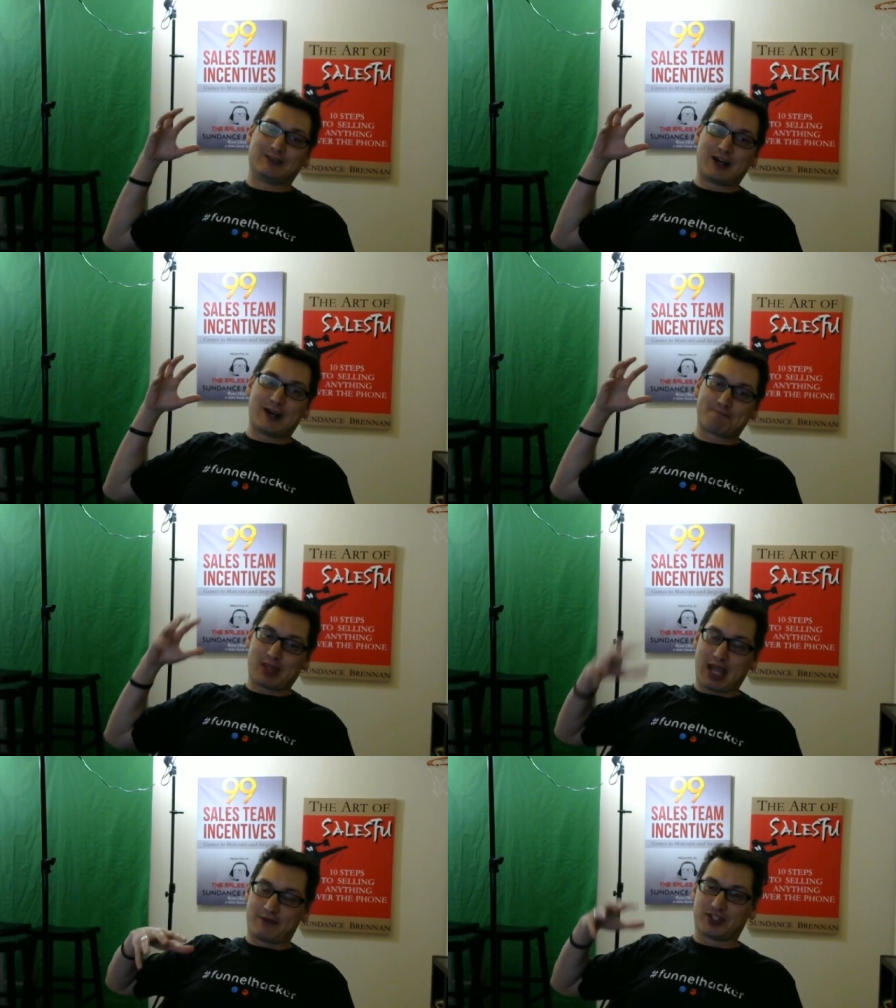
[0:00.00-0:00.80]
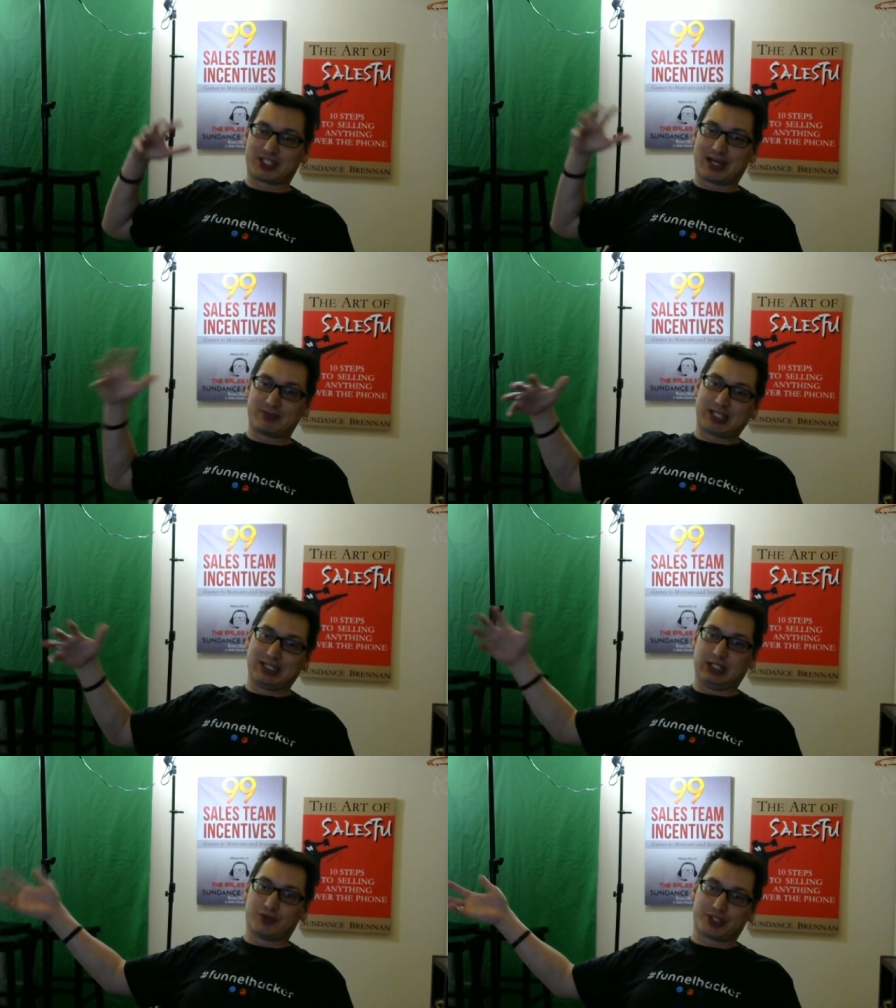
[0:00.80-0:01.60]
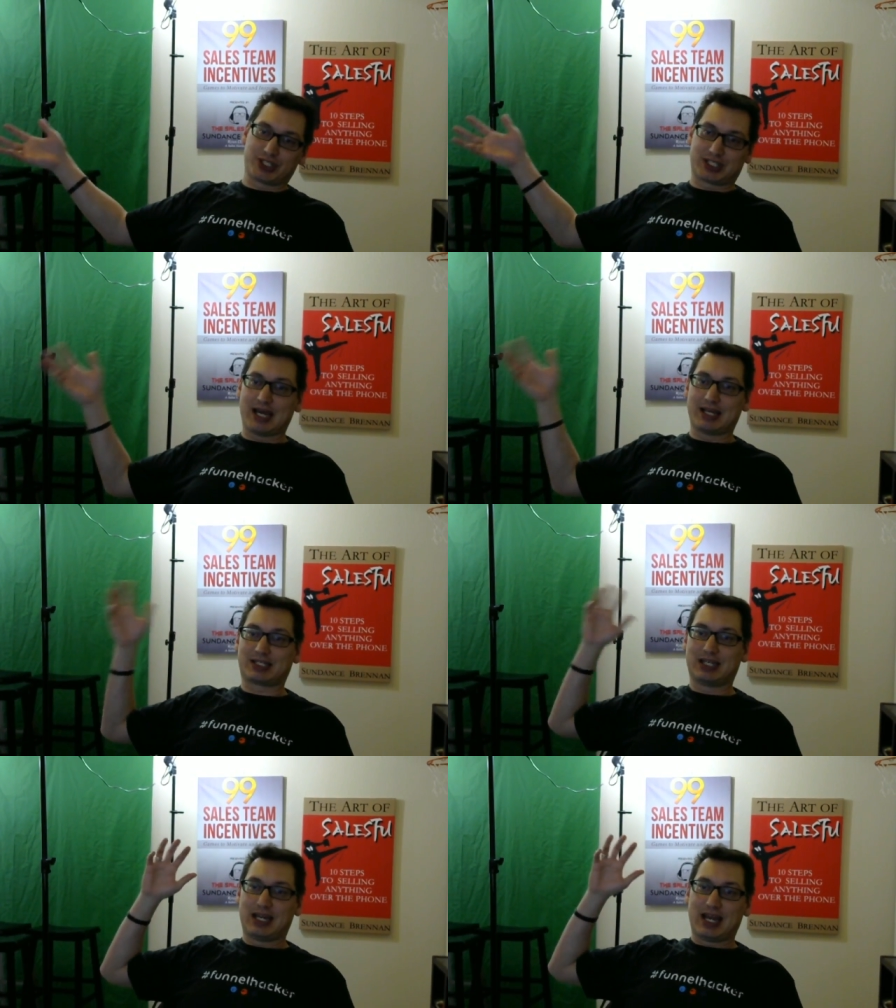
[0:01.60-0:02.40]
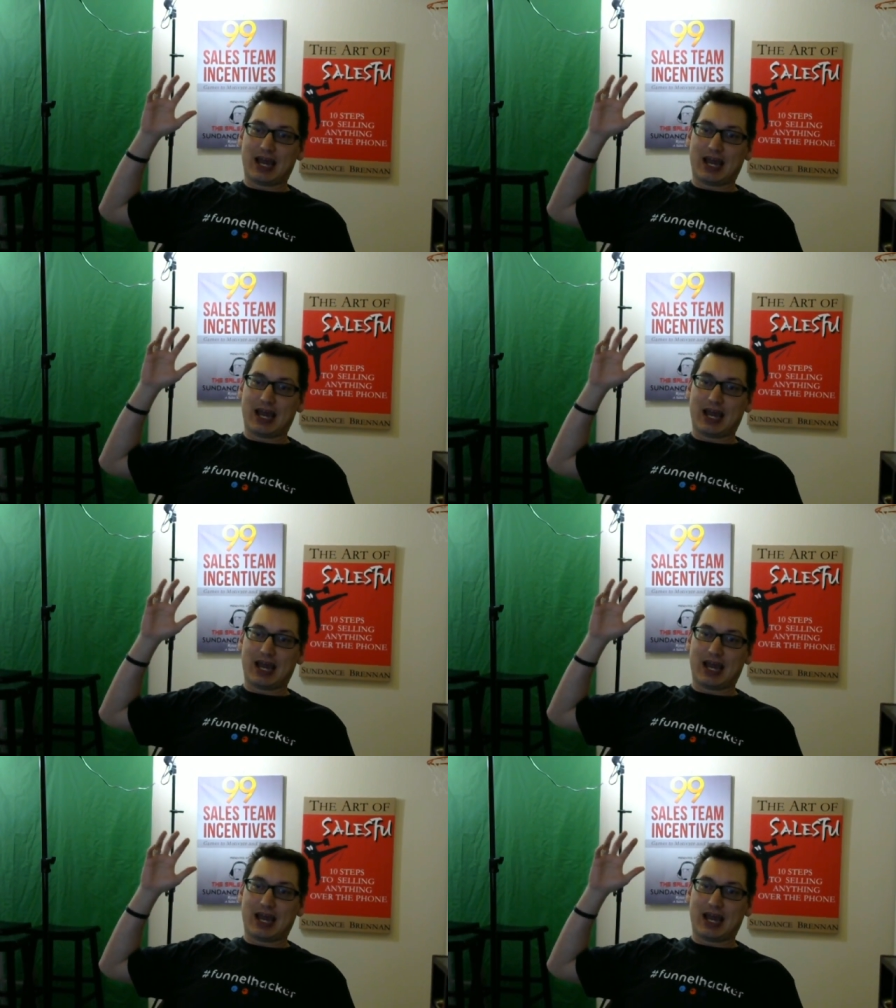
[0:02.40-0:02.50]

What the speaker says: right? Effort times skill equals success.